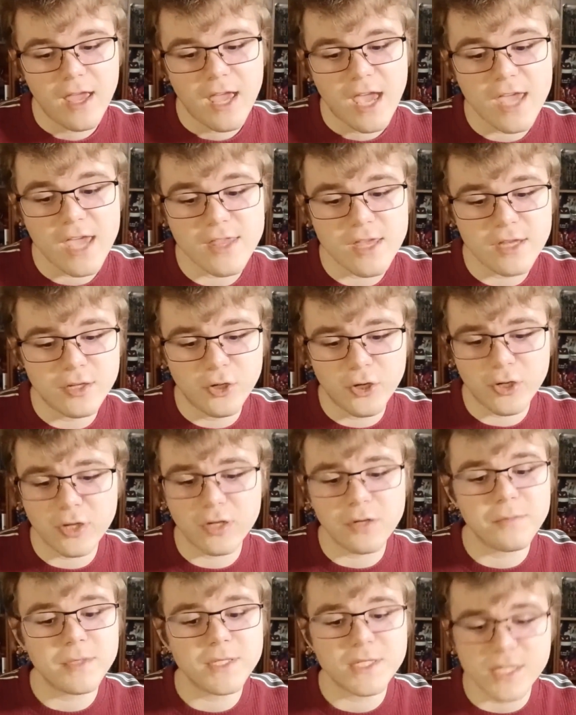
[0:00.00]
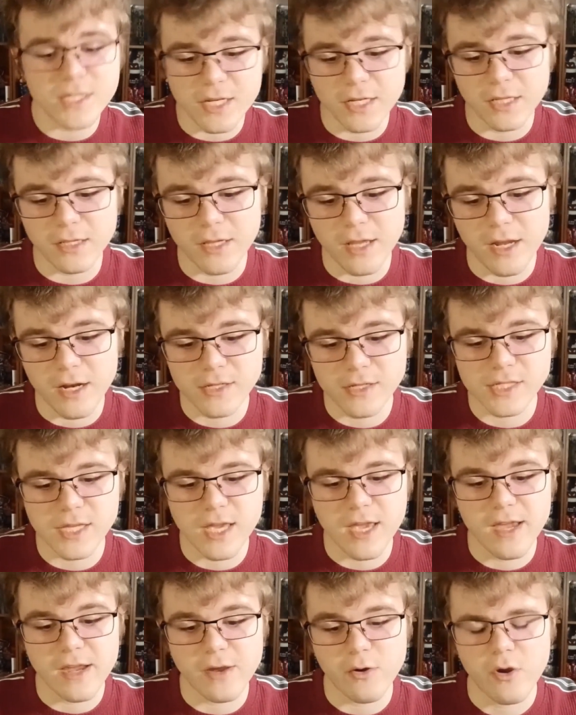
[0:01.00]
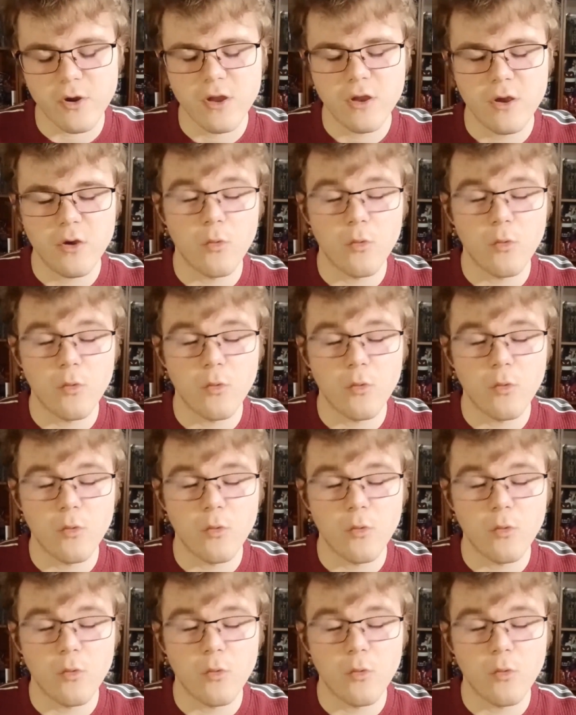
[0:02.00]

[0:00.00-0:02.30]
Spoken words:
and then you're going to be sitting there saying,